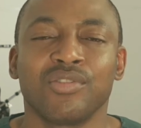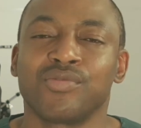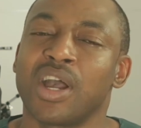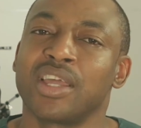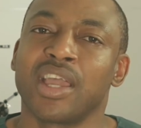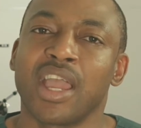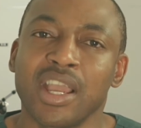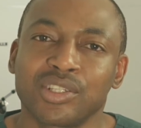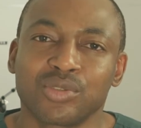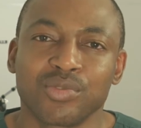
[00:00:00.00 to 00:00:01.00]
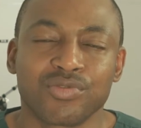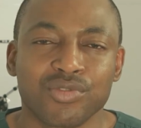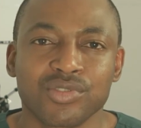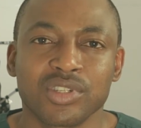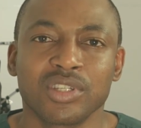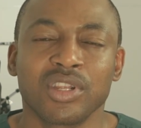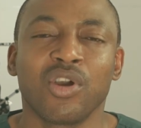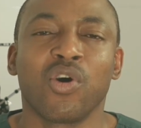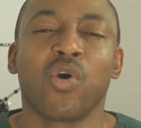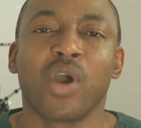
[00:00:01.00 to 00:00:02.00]
for either eggs to be frozen
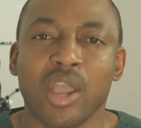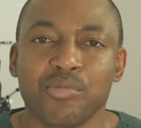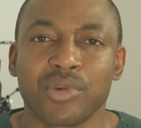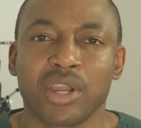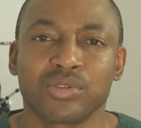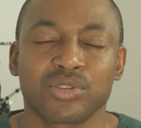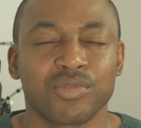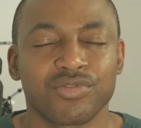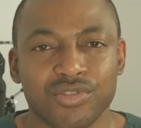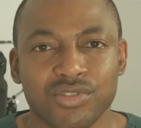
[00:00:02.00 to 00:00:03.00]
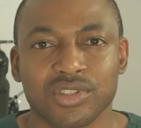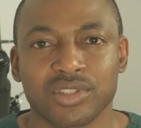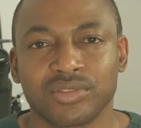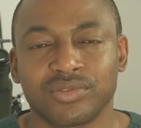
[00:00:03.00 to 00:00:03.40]
or embryos to be frozen.